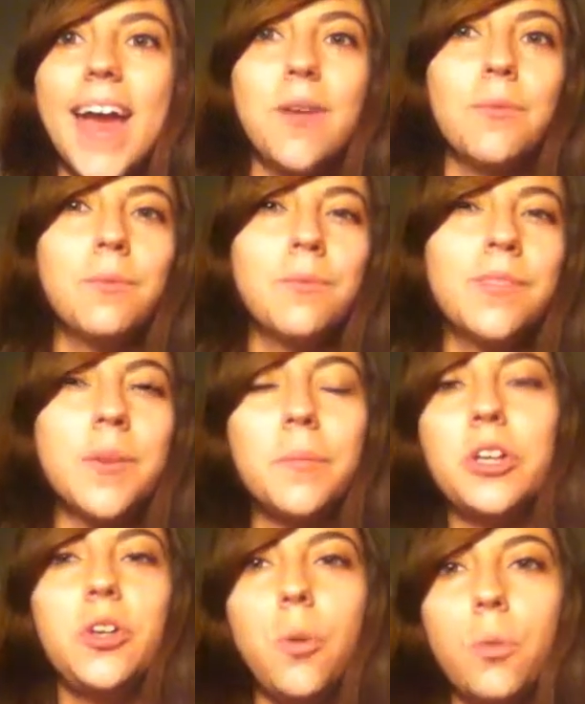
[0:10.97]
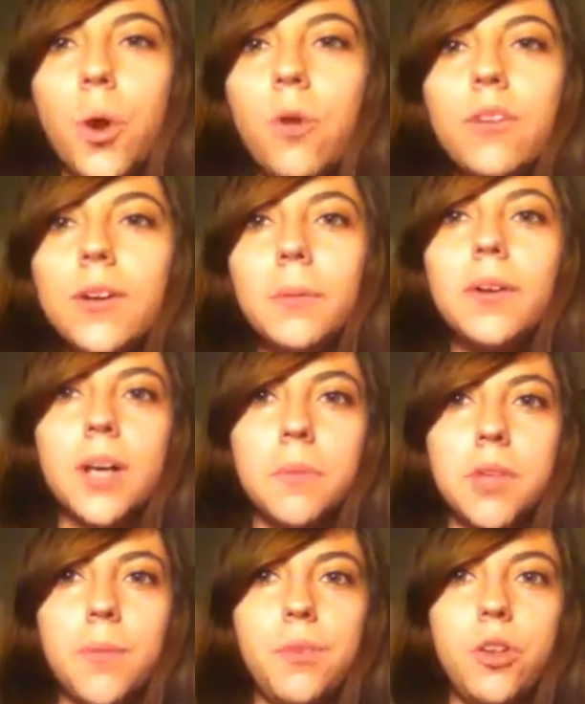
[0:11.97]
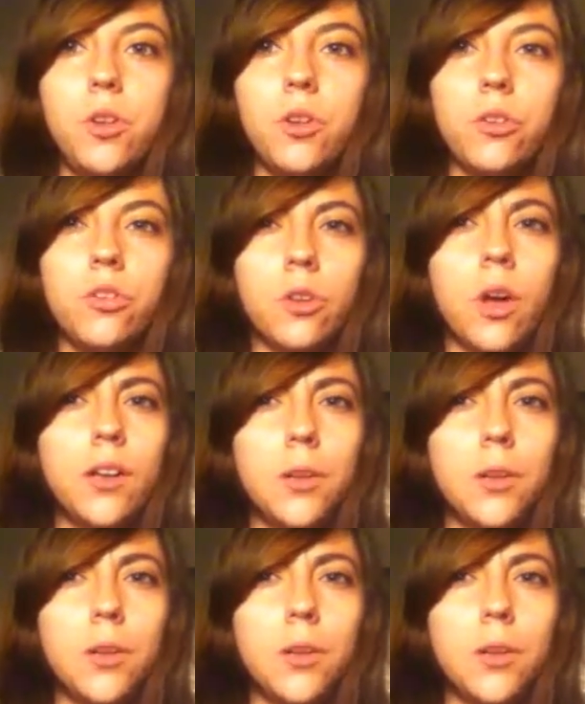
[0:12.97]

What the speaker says: and someone you don't know very well comes up to you and goes,